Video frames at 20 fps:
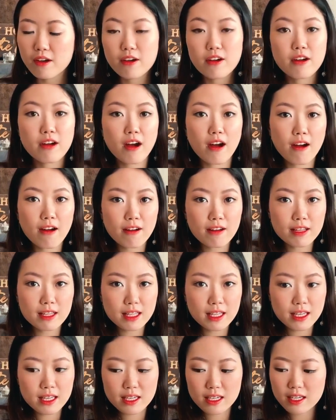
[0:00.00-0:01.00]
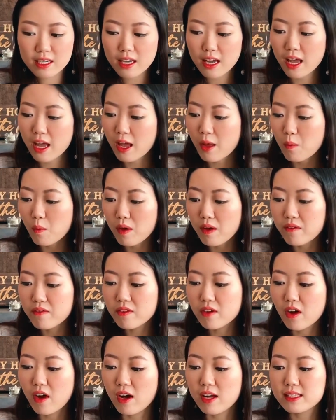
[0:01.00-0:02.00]
garlic, and we've
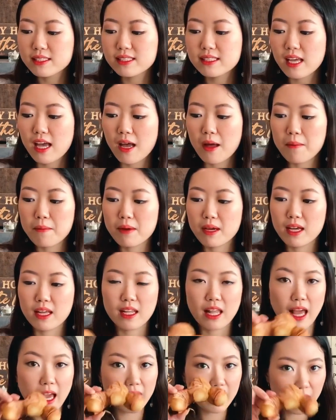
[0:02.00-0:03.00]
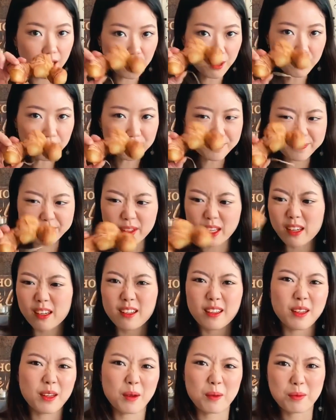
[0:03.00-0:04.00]
got some galangal. I don't
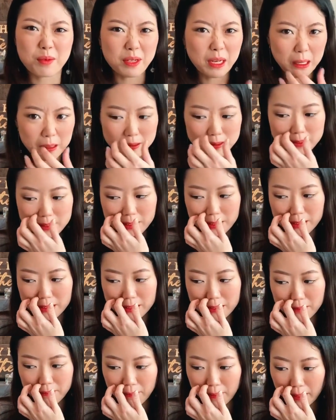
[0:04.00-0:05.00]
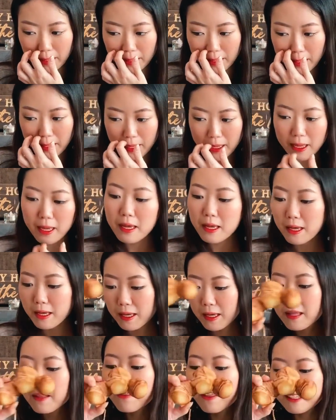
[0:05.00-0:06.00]
know how to pronounce this, but
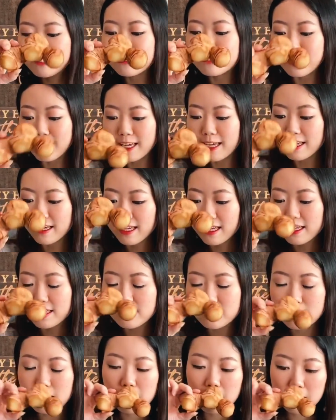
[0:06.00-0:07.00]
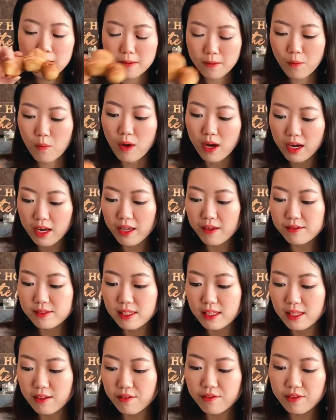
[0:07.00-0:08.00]
this thing is what gives
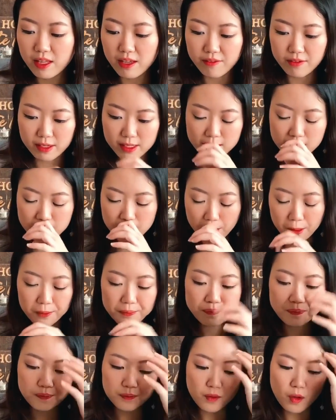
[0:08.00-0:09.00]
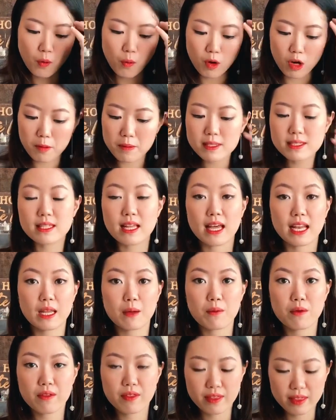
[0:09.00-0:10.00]
it the flavor. So we're going to be starting
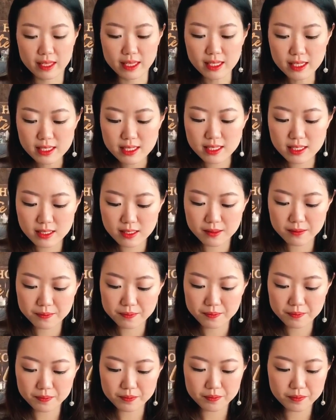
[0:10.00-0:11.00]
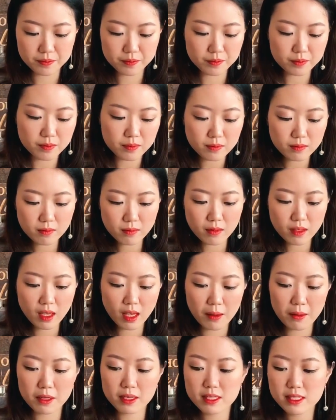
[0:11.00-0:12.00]
with this.
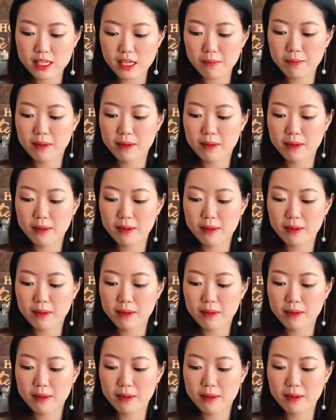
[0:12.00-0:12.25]
I'm going to take